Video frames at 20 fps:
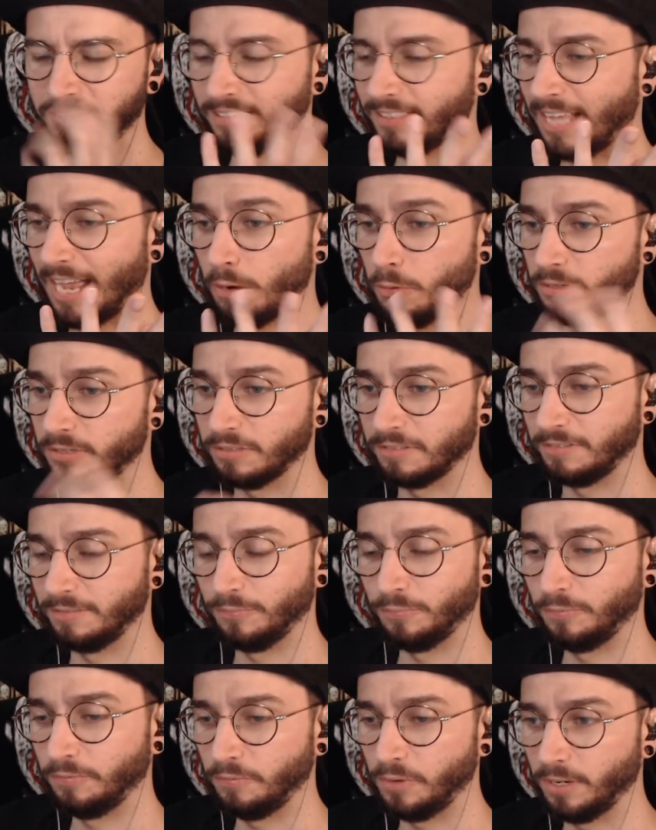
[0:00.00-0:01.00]
that was
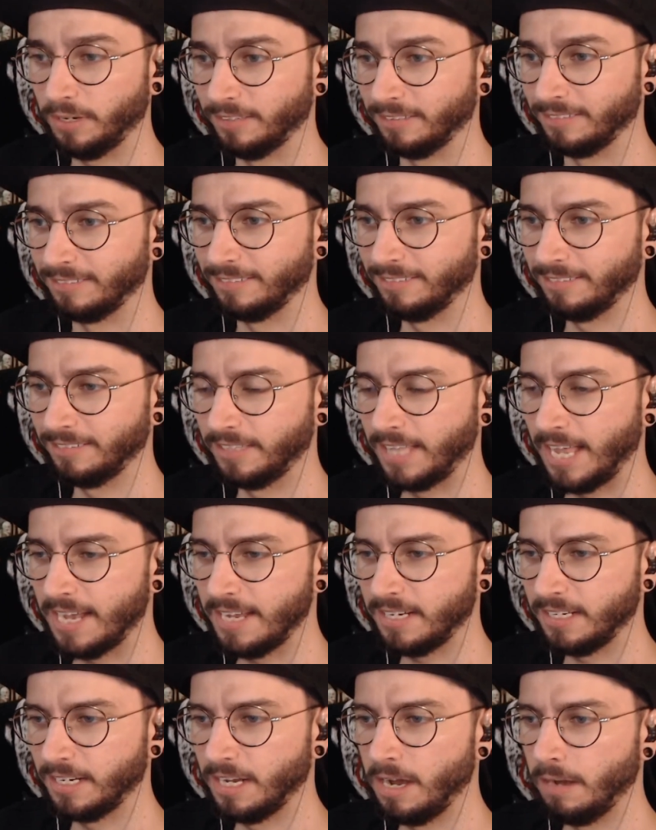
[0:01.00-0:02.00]
fucking,
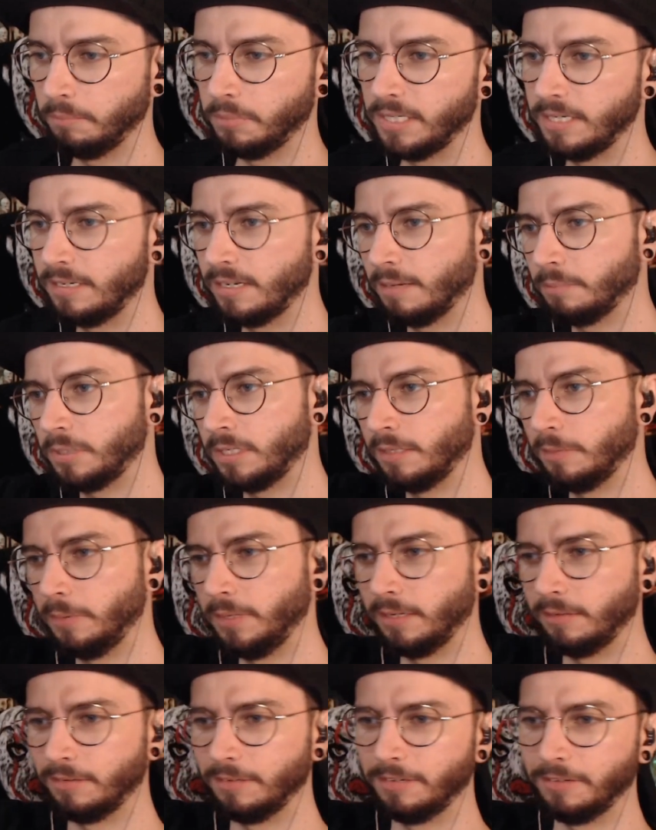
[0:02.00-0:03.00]
that Humpty Dumpty
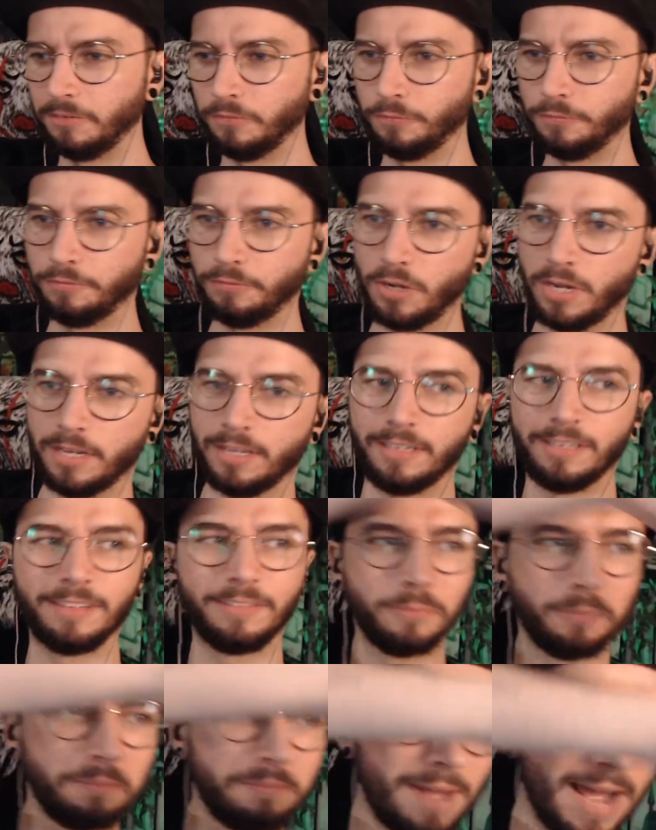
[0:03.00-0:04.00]
me
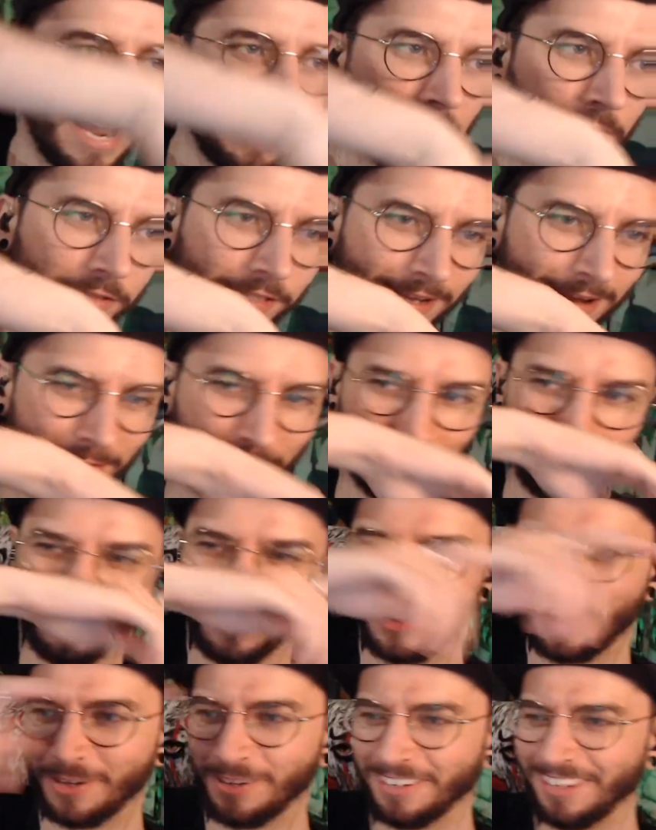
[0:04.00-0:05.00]
fucking miles off the
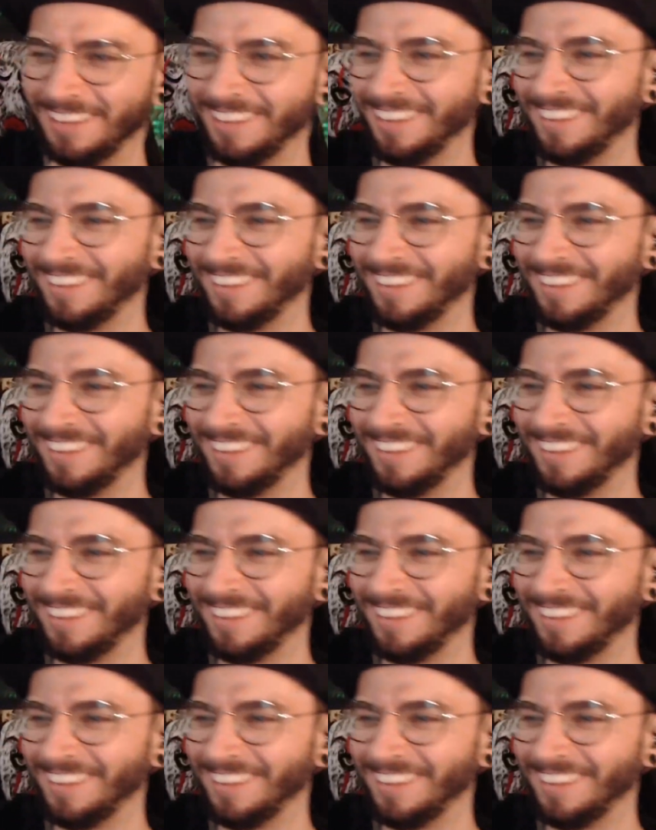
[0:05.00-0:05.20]
wall.